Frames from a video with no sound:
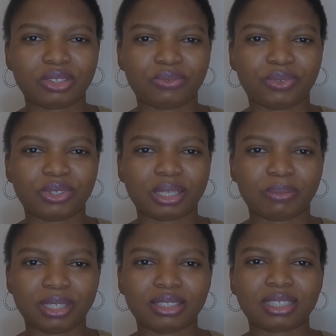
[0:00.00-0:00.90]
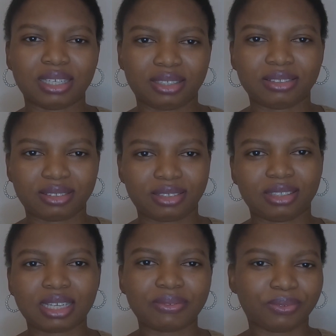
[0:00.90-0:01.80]
to view that place, and
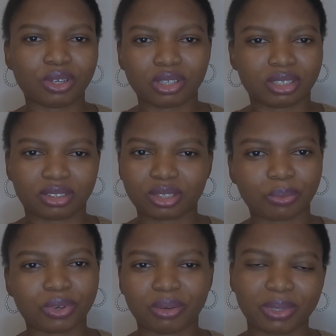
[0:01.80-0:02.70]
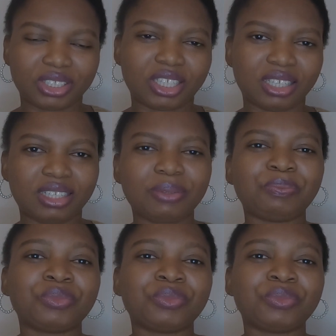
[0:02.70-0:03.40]
that vlog is somewhere on my channel.